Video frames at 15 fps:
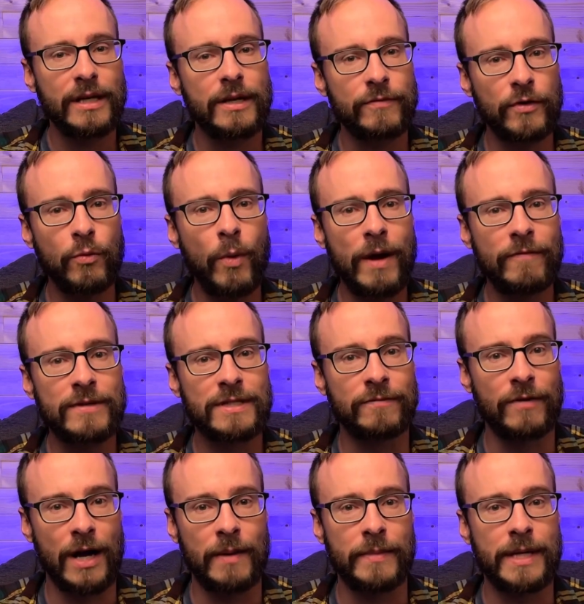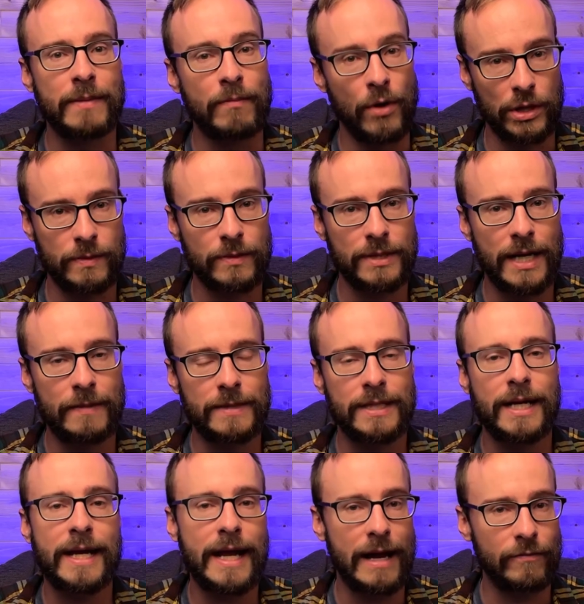If your wife is vomiting multiple times a
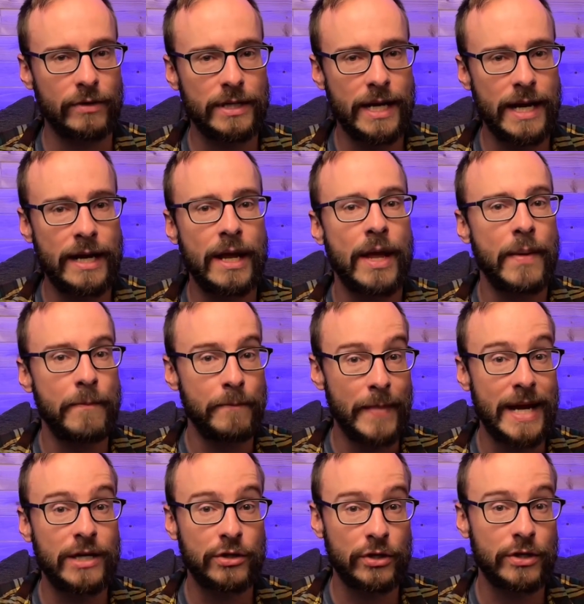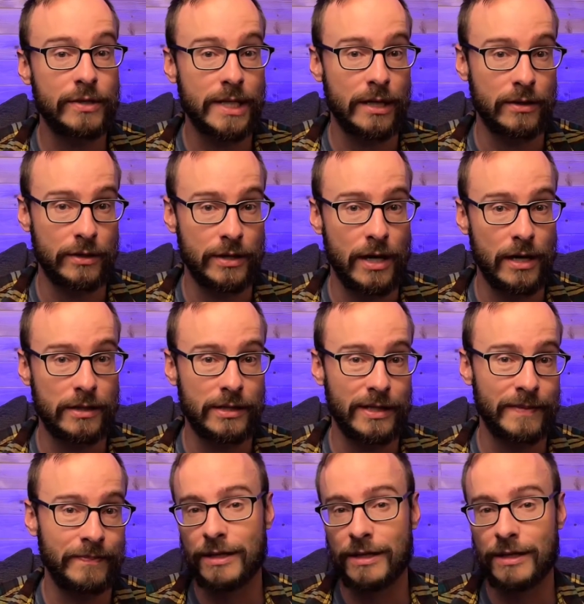day, every day, make sure you tell her doctor.